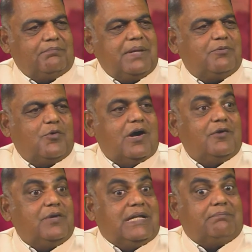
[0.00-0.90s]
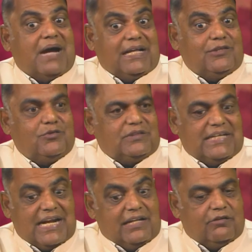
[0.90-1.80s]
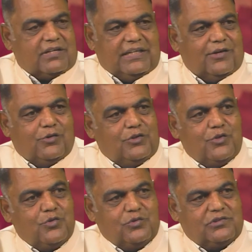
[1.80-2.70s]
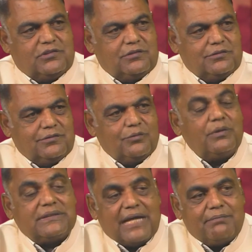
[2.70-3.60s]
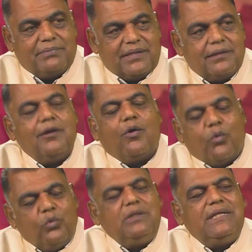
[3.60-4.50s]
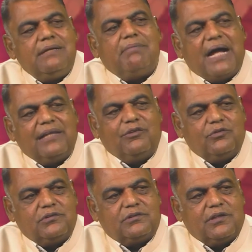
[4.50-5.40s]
People want to read the bad news. Then I look at the good news. What's happening? Only the bad news.